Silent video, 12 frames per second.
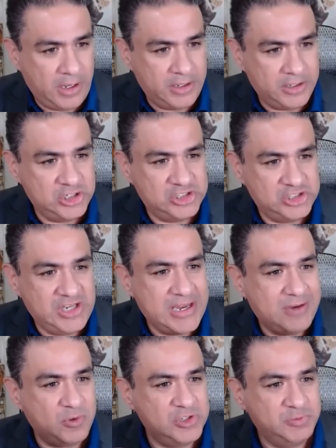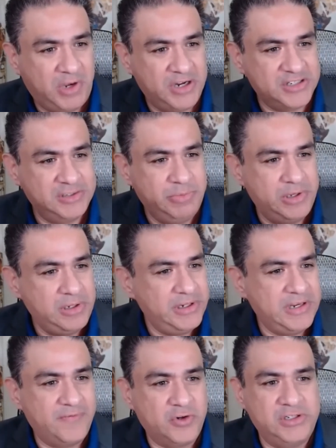just take
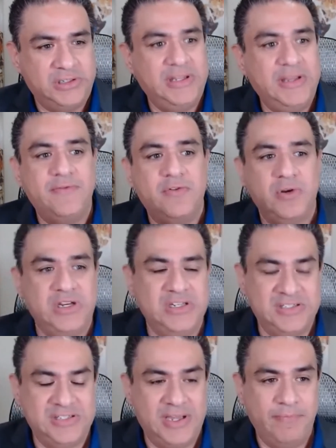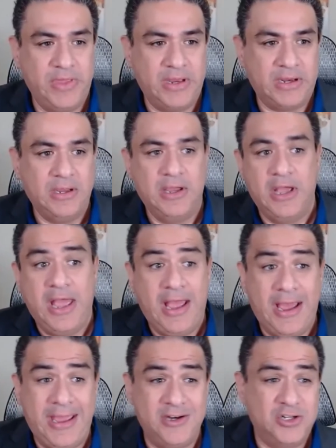responsibility for delivering something
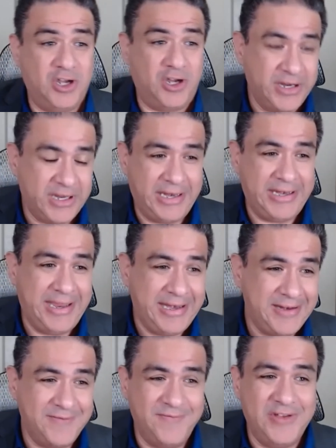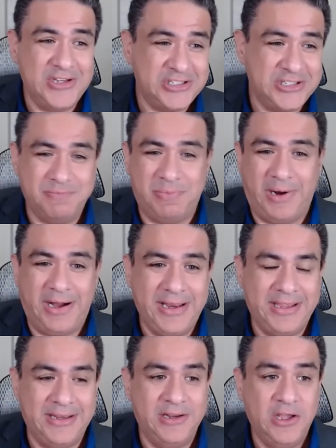and getting vision
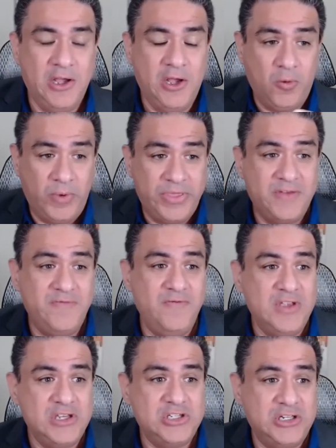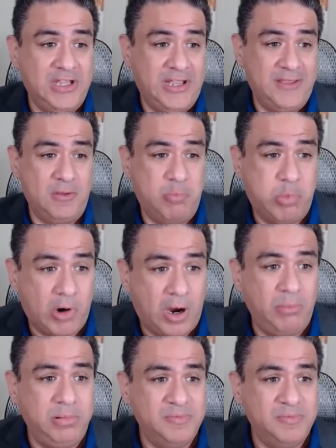buy-in when the vision and the problem